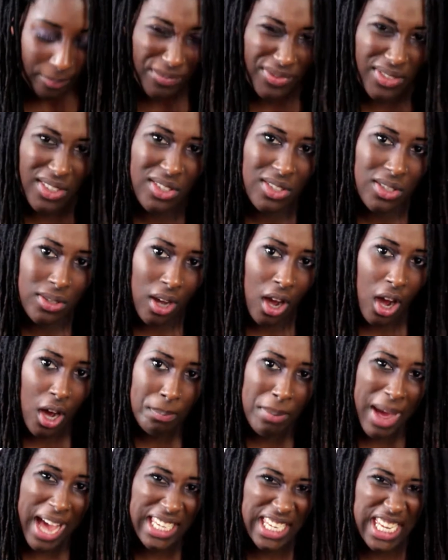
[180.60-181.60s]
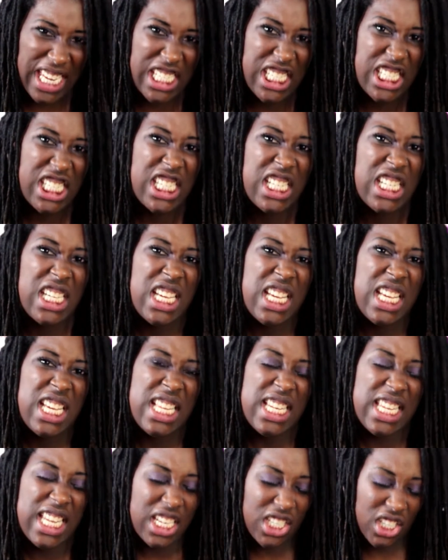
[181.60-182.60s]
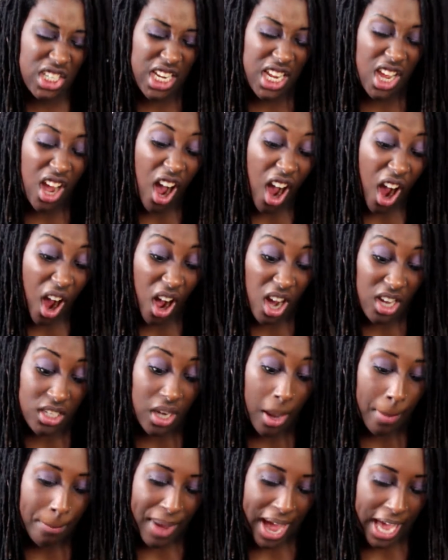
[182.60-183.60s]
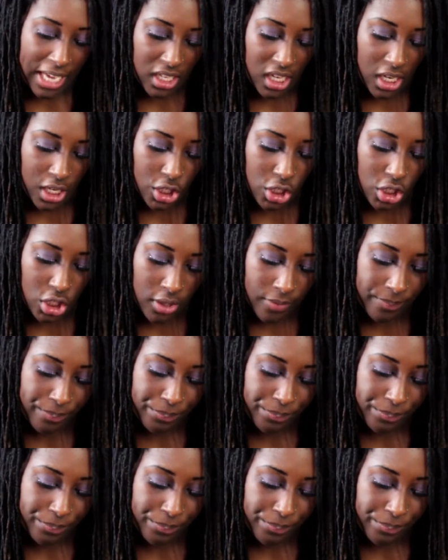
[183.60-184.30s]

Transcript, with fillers: It's a hard package, literally hard package.